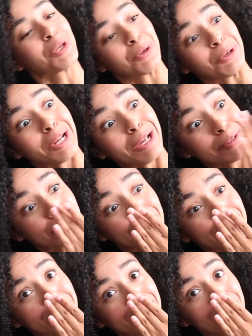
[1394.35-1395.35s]
I'm gonna have to do
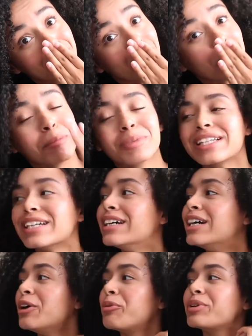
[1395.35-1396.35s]
that again probably
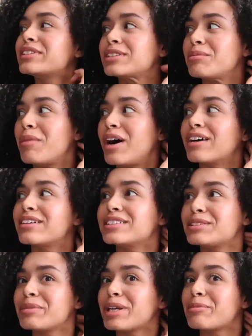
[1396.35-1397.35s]
with some
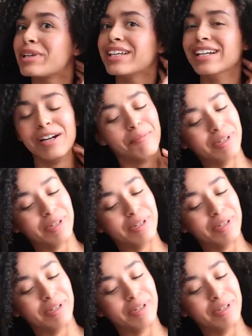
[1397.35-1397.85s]
mangas maybe.